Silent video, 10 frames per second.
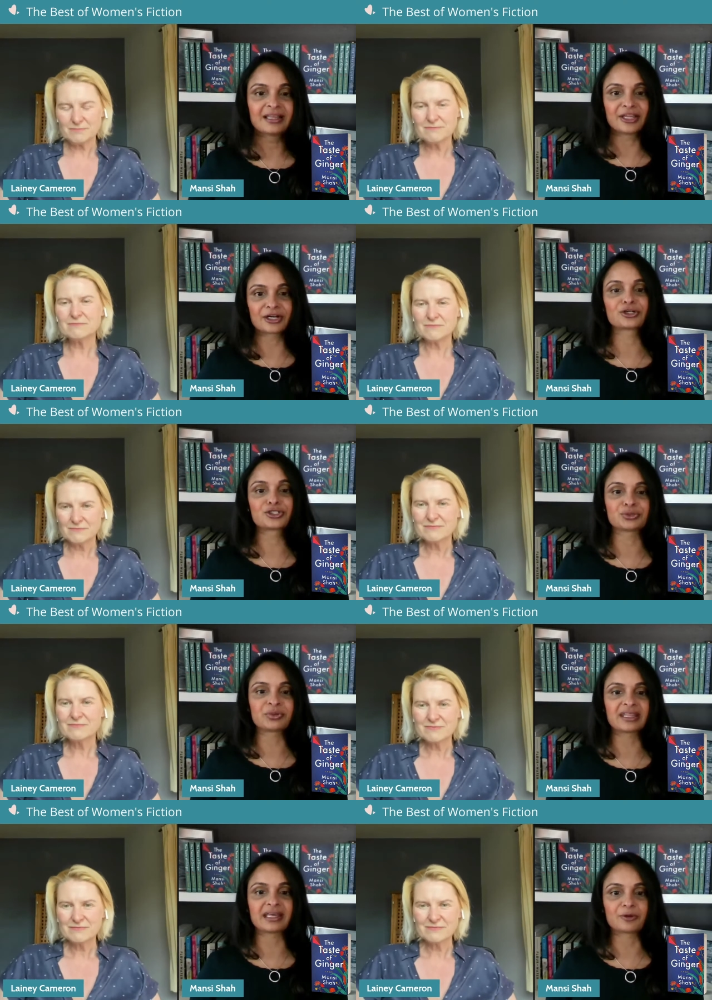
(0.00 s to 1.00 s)
Speaker 1: that are
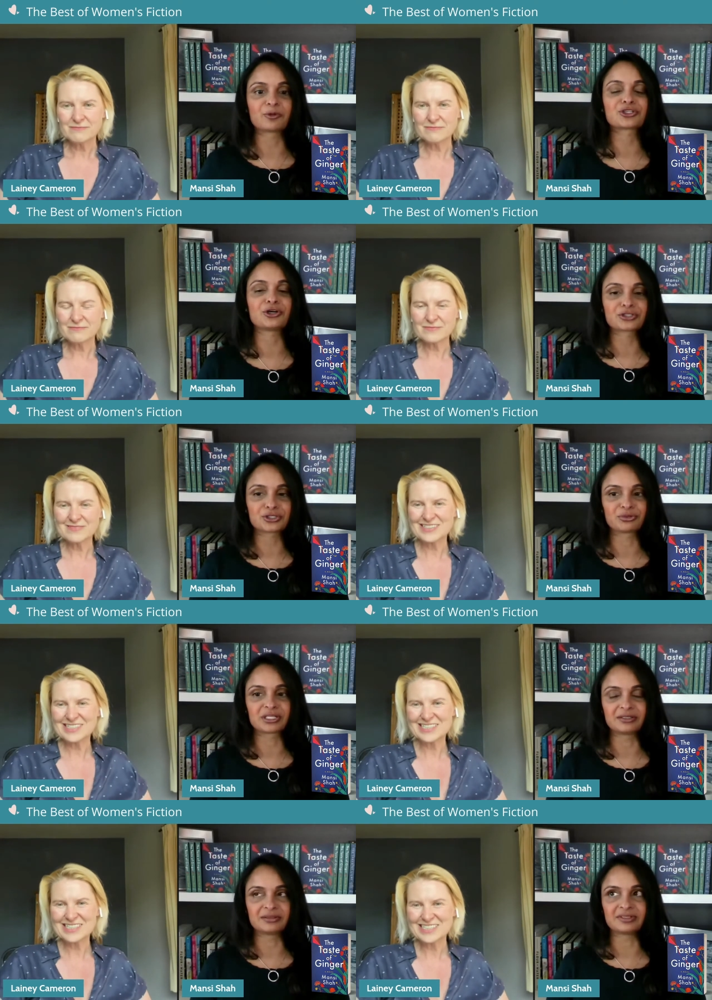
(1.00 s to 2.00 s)
doing that, which also,
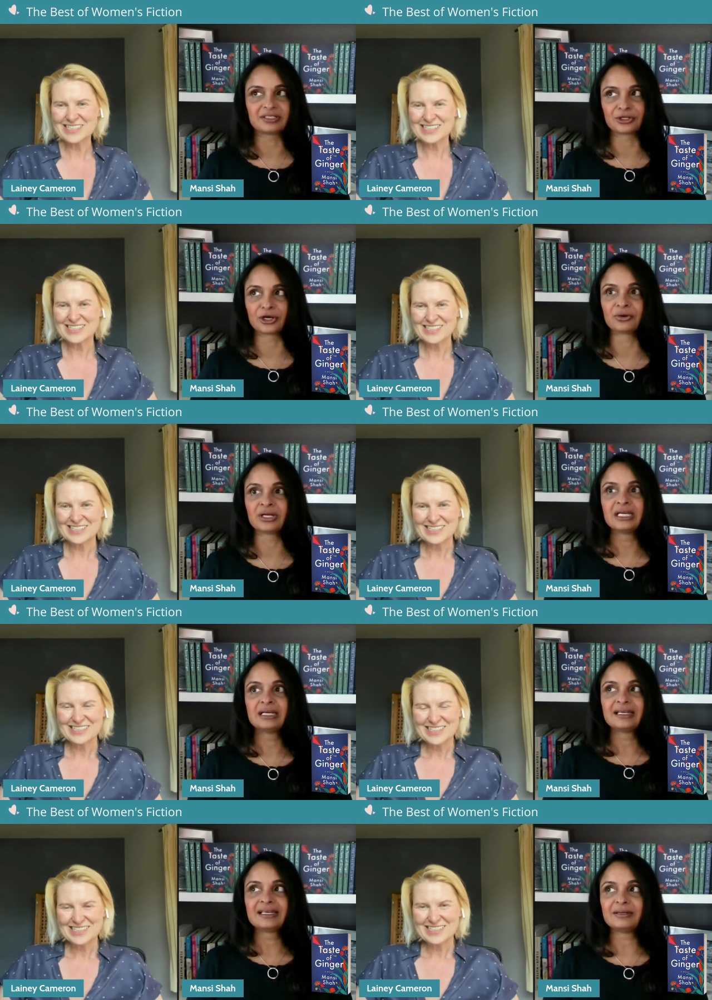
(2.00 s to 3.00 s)
you know,
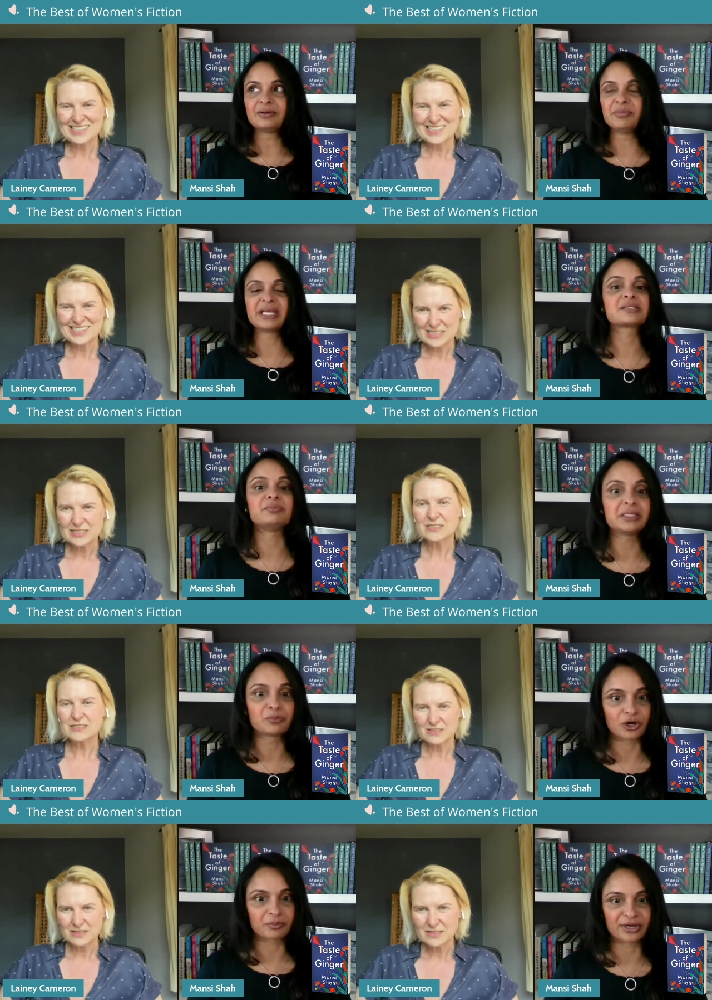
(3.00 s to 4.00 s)
makes me
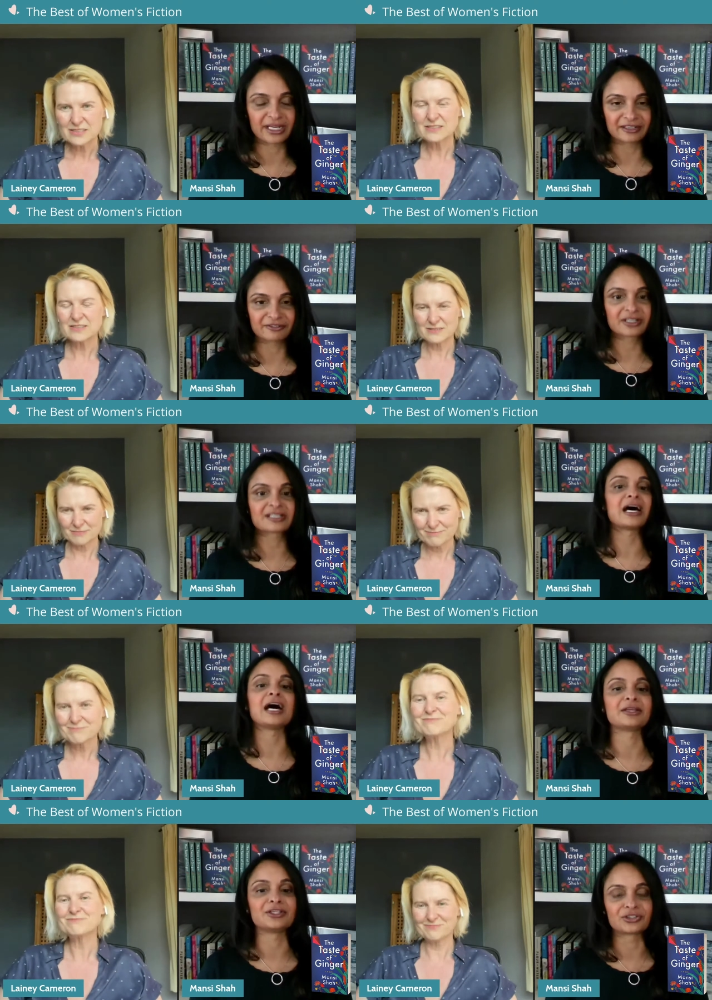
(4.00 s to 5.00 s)
more brave, because
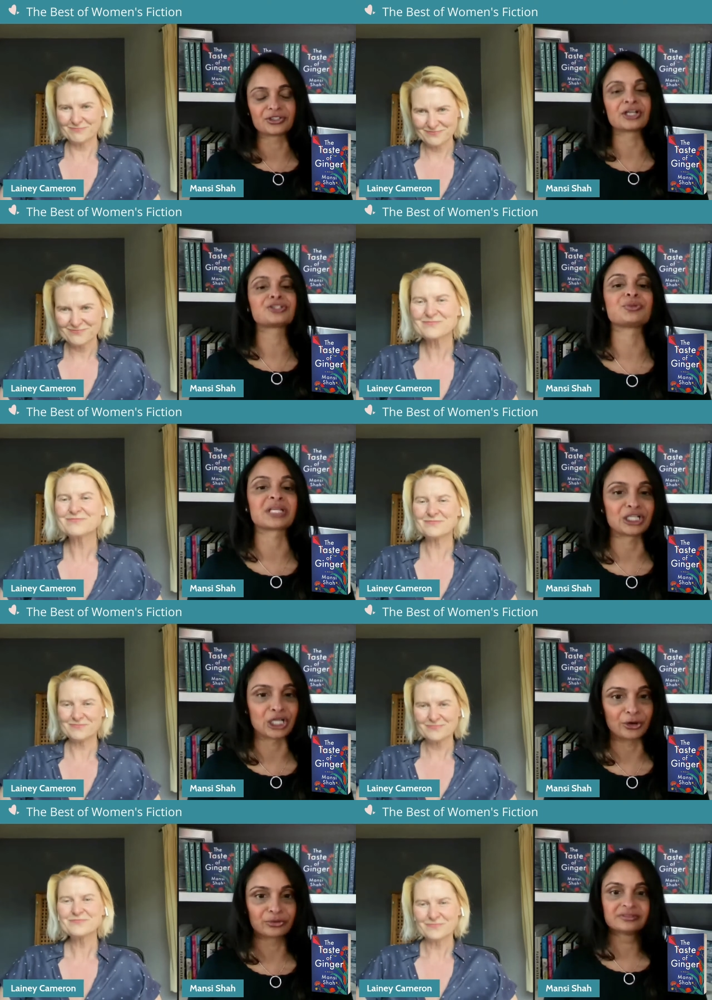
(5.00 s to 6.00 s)
you're not doing
Speaker 2: it
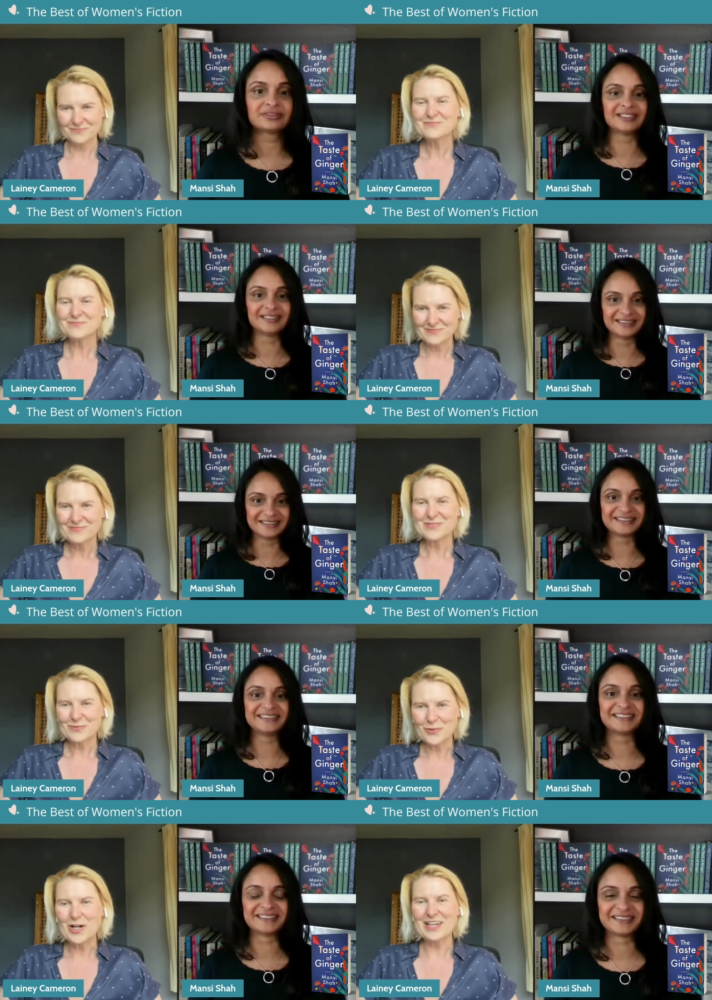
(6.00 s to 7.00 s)
Speaker 1: alone.
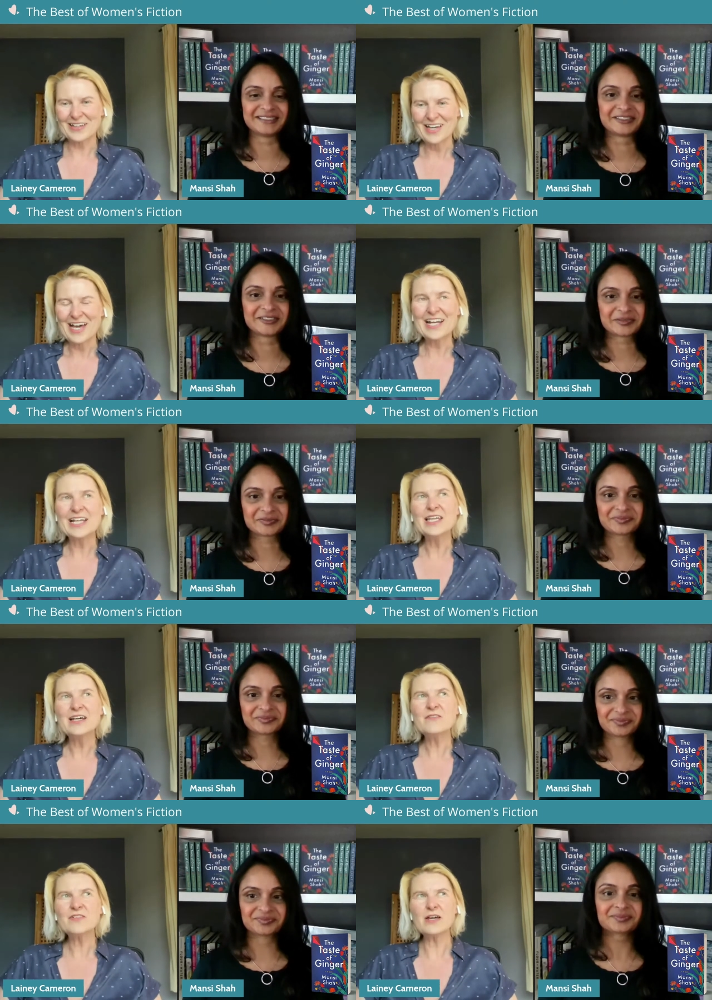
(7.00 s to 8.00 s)
Speaker 2: Right. And I
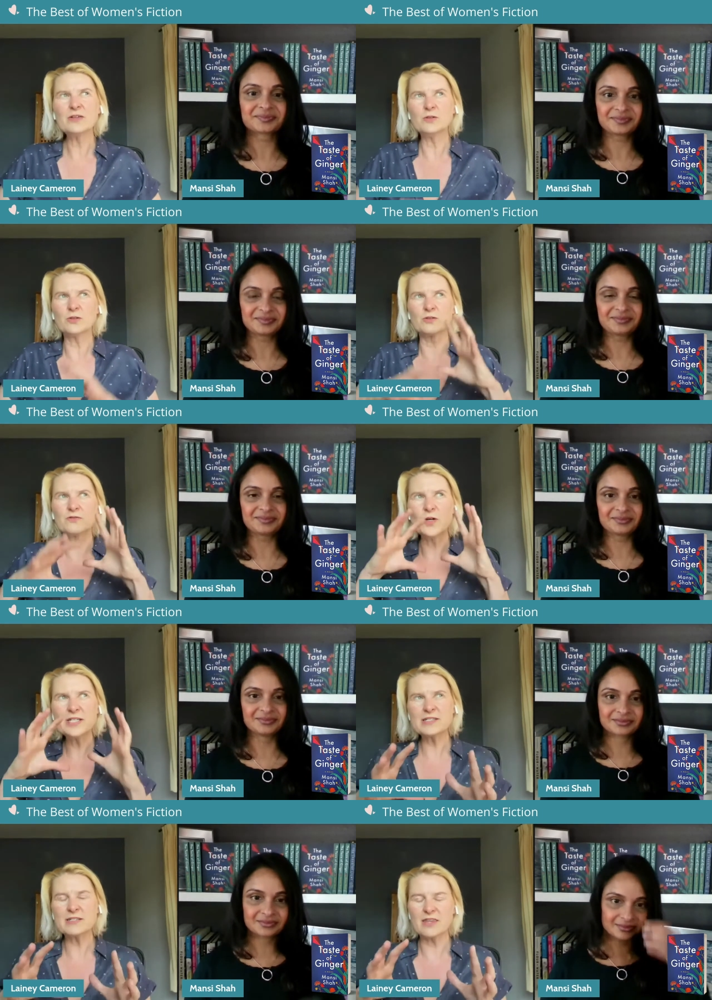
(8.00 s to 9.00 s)
love how your voice
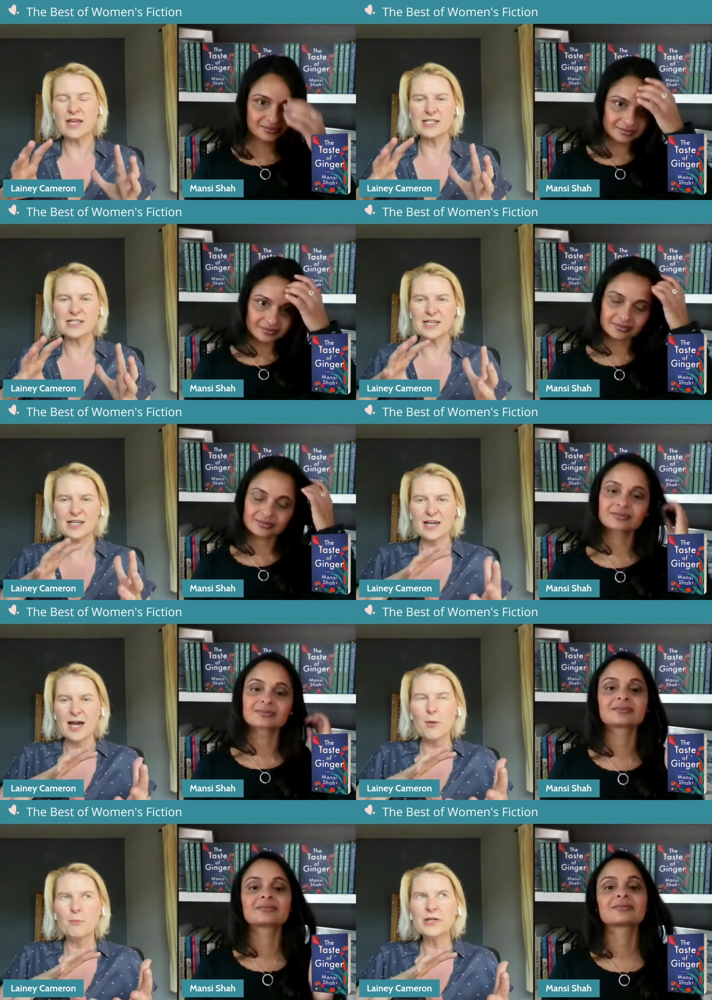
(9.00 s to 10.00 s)
is authentic,
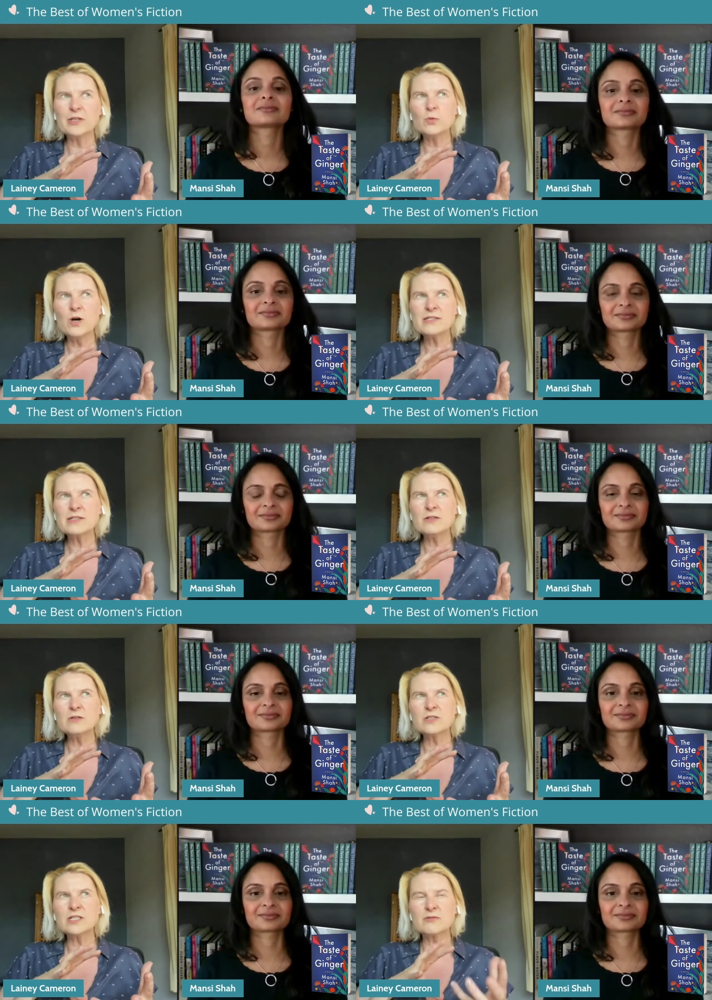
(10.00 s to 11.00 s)
but you
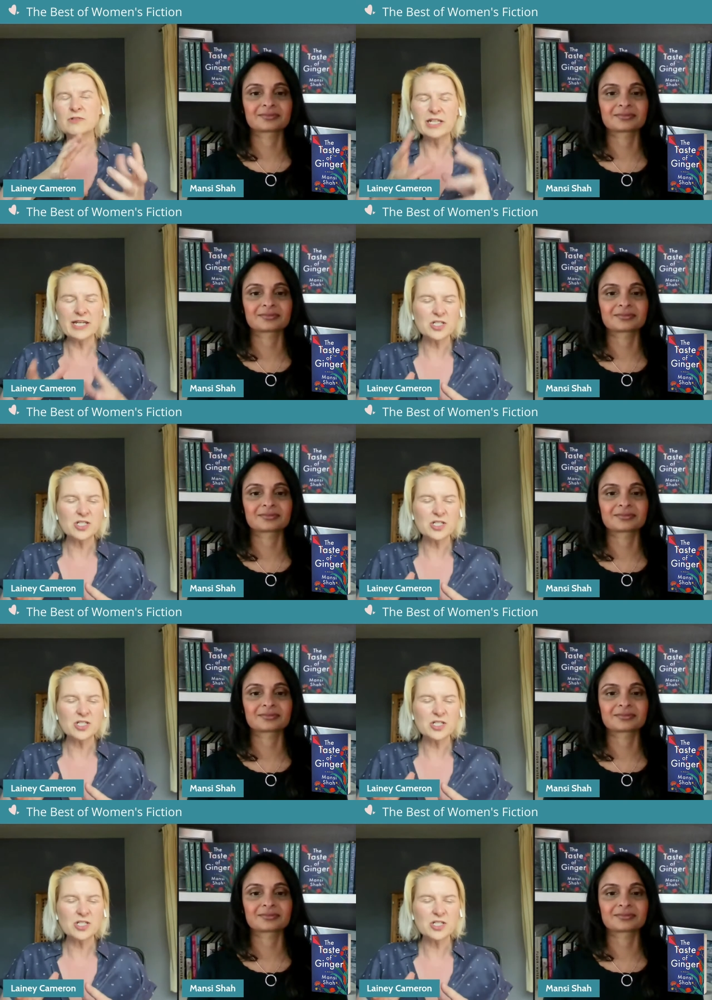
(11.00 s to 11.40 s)
also did a really nice